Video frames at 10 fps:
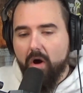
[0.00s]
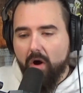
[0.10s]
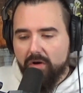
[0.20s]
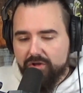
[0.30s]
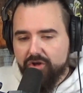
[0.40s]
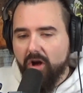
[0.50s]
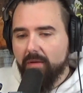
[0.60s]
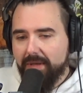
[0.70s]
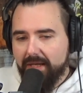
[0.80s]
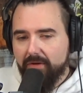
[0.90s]
Our
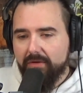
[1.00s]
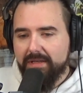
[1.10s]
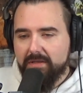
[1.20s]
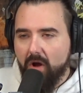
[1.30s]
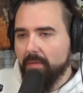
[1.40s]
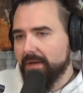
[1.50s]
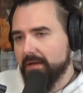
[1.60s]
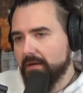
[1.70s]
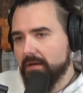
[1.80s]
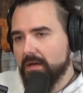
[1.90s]
job here is
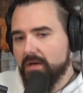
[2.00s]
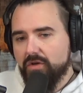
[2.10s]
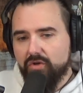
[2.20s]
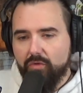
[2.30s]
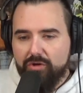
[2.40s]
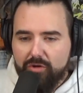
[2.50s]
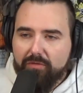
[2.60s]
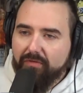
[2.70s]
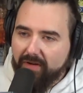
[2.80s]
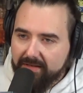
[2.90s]
comedy. So you
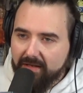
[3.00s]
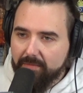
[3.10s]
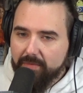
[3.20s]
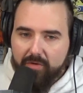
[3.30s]
fucked up.